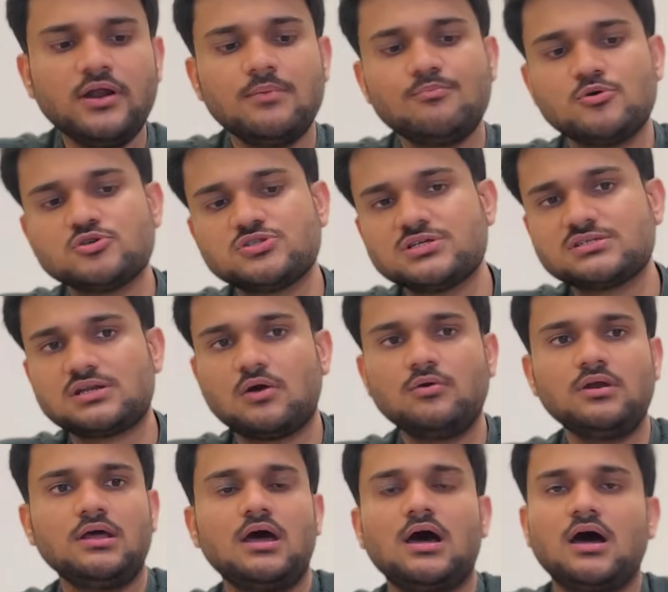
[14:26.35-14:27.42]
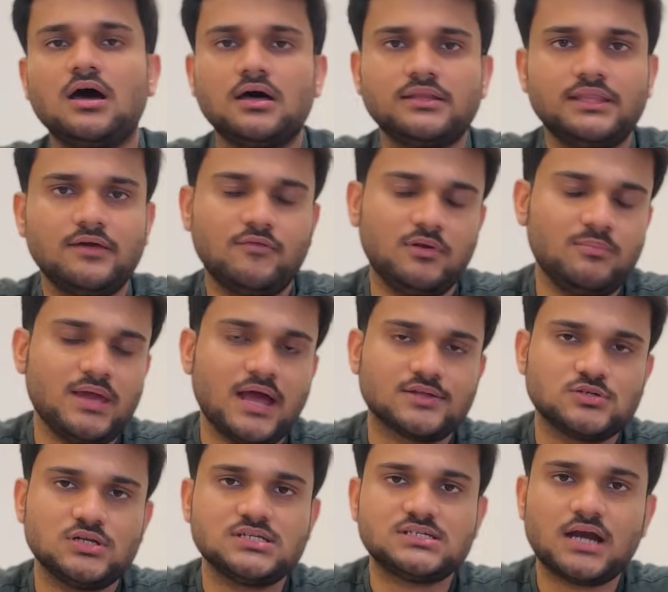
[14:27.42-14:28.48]
And post this round, uh, they will be
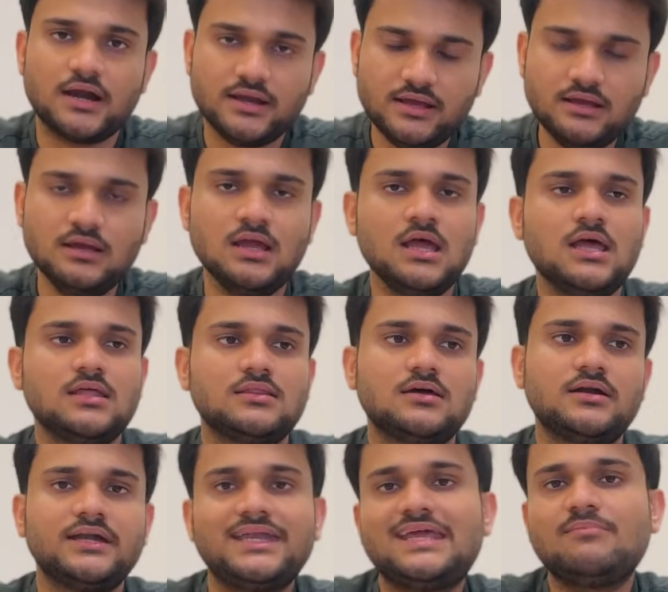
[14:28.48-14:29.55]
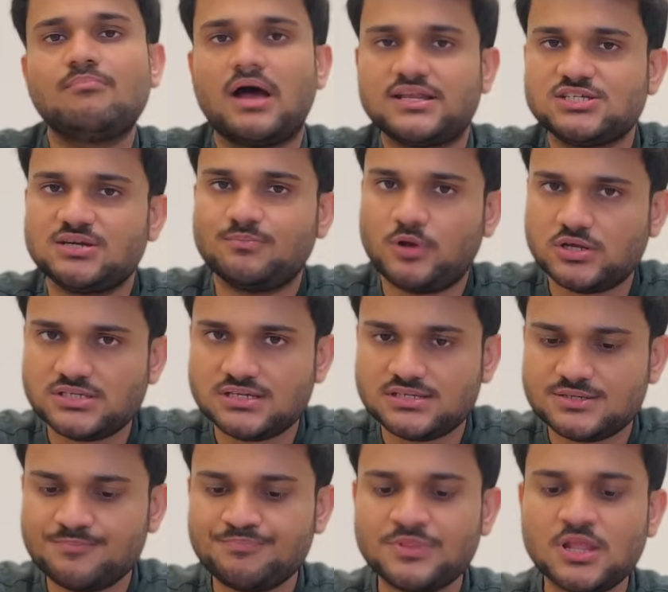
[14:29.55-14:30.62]
actually starting the team matching process.